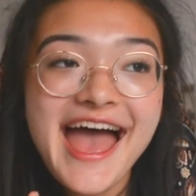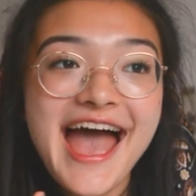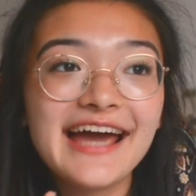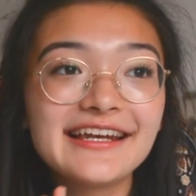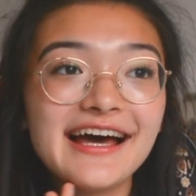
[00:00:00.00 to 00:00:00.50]

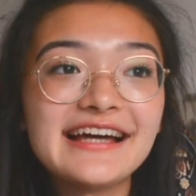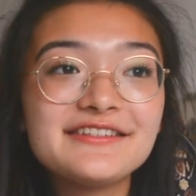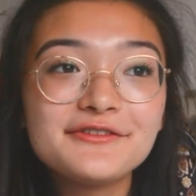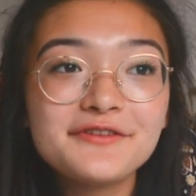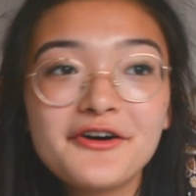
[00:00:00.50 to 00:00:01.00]
And I
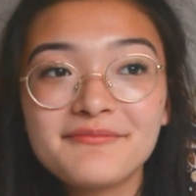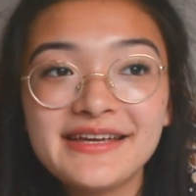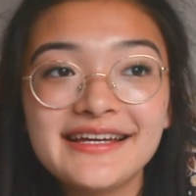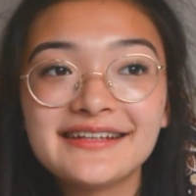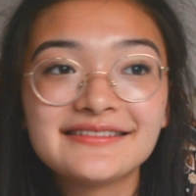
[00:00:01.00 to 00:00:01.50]
do not
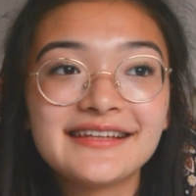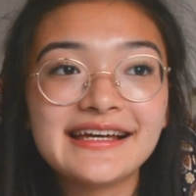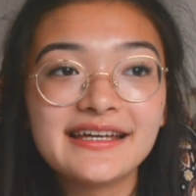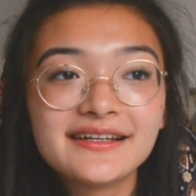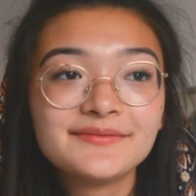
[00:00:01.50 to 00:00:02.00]
mean
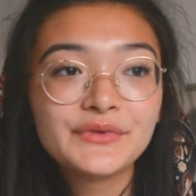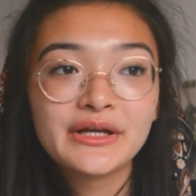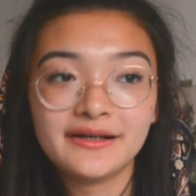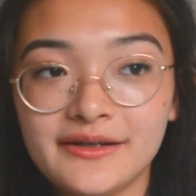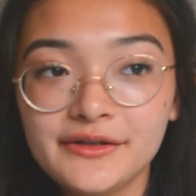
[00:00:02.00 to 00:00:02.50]
like,
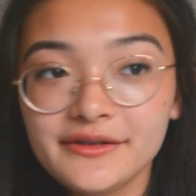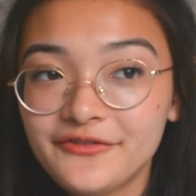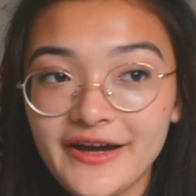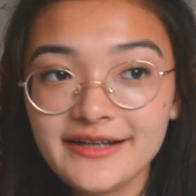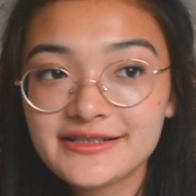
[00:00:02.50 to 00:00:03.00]

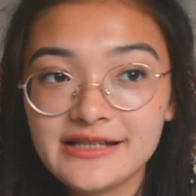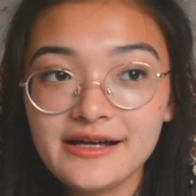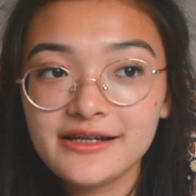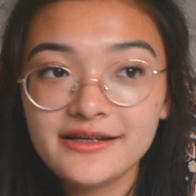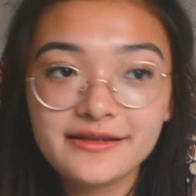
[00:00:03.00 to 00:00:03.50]
if I
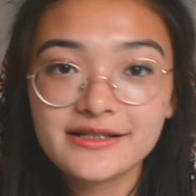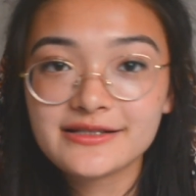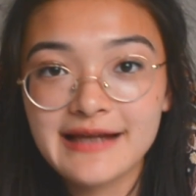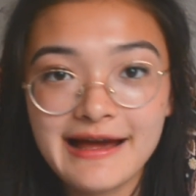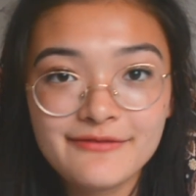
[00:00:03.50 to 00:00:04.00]
study
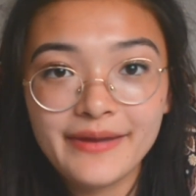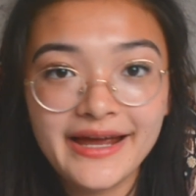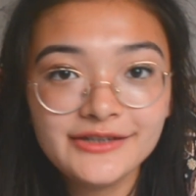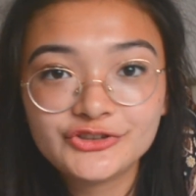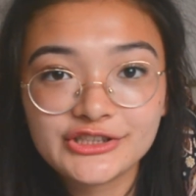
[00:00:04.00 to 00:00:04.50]
these 10
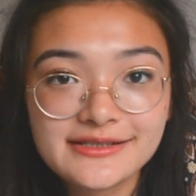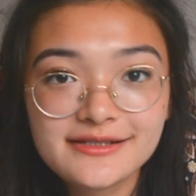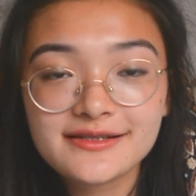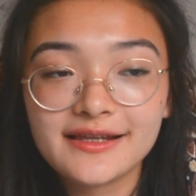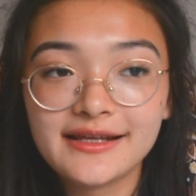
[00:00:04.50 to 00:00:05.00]

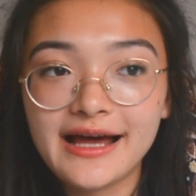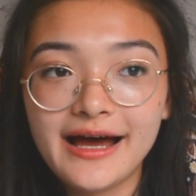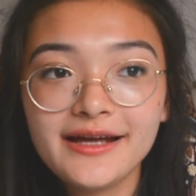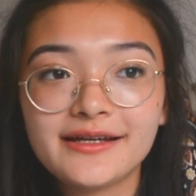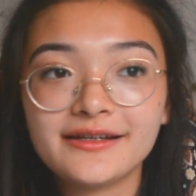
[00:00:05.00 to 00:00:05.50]
pages, then
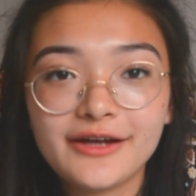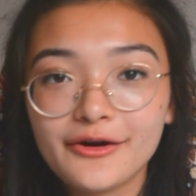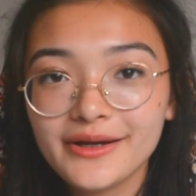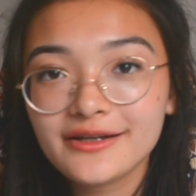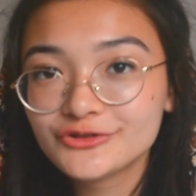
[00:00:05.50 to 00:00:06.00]
I can
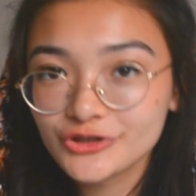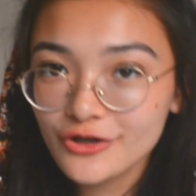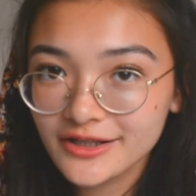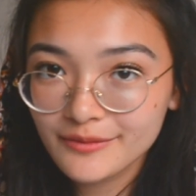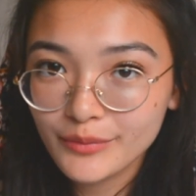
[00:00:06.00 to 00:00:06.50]
go eat a
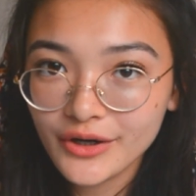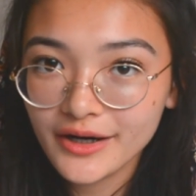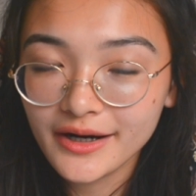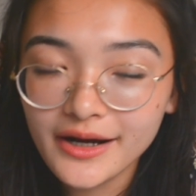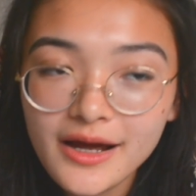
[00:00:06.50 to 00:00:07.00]
chocolate
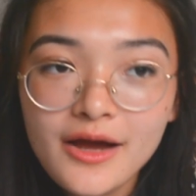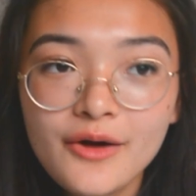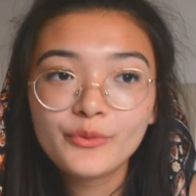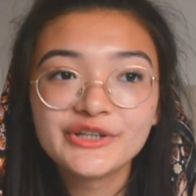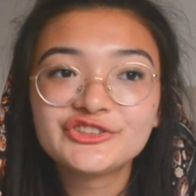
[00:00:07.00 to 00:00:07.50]
bar,
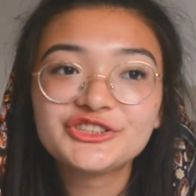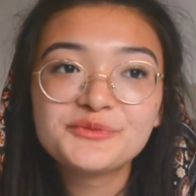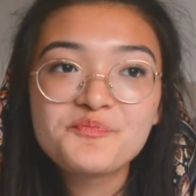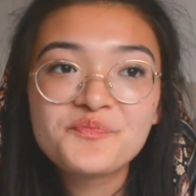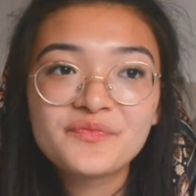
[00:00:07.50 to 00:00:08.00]
which
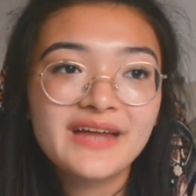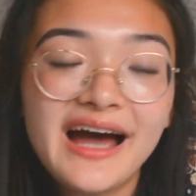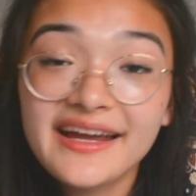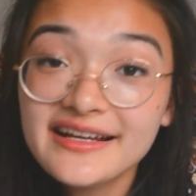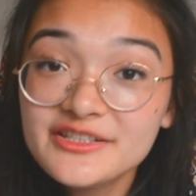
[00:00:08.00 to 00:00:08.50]

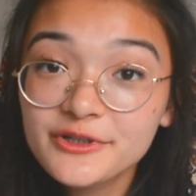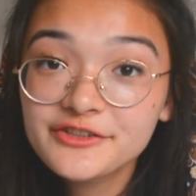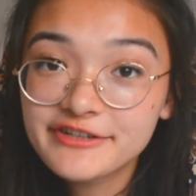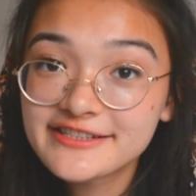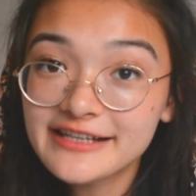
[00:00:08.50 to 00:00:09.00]
I guess works
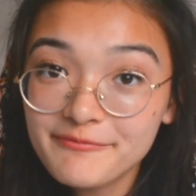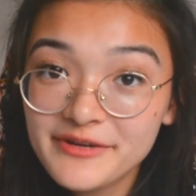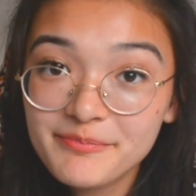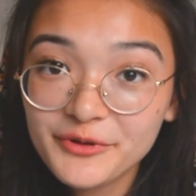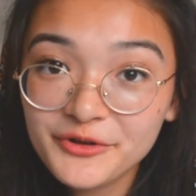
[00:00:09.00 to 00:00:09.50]
for some
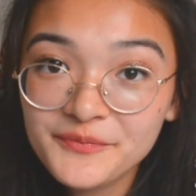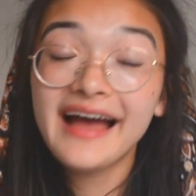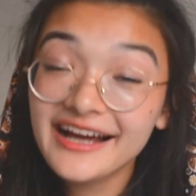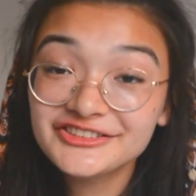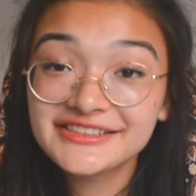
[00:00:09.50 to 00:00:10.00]
people.
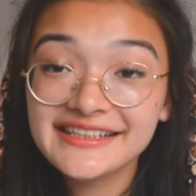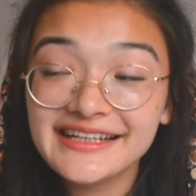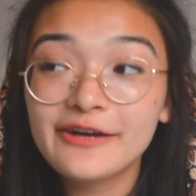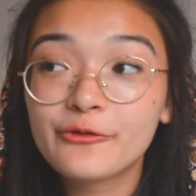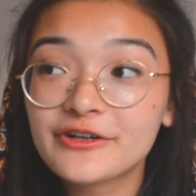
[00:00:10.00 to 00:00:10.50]

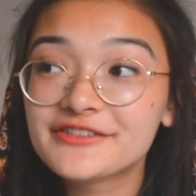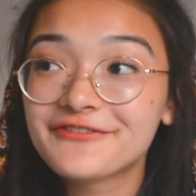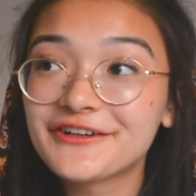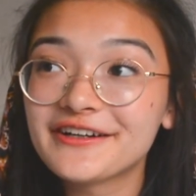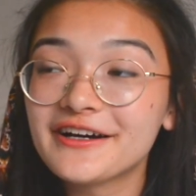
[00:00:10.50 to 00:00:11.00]
Actually, it works
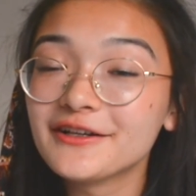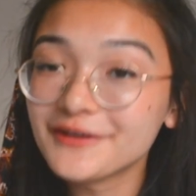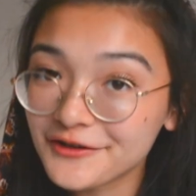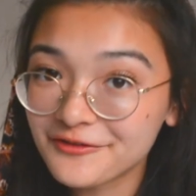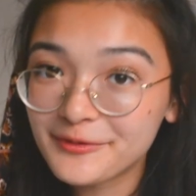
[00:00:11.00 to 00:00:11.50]
for a
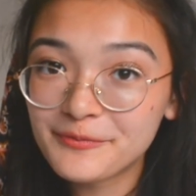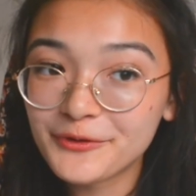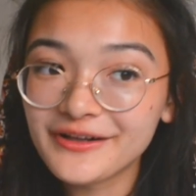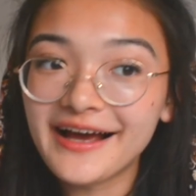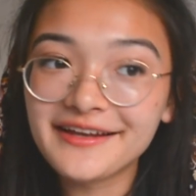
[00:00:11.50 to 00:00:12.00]
lot of
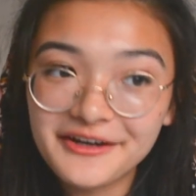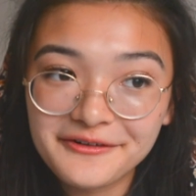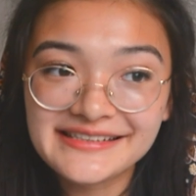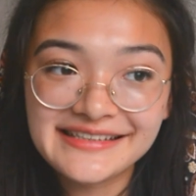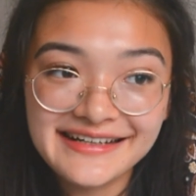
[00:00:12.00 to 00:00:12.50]
people. I know
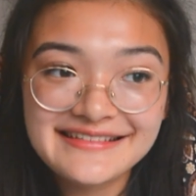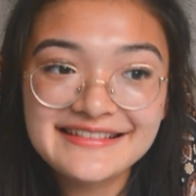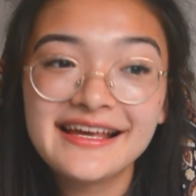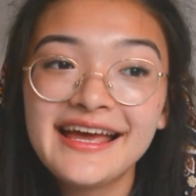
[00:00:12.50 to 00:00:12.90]
it does.